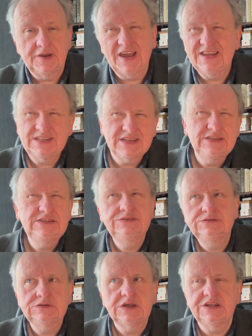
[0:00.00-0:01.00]

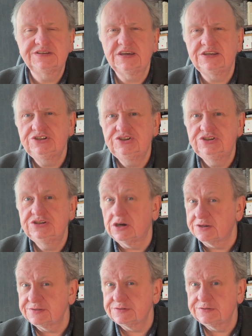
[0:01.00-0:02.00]
And I say
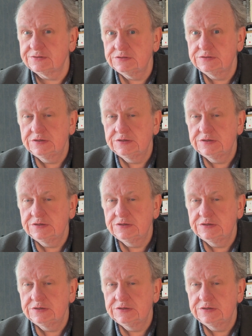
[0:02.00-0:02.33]
just.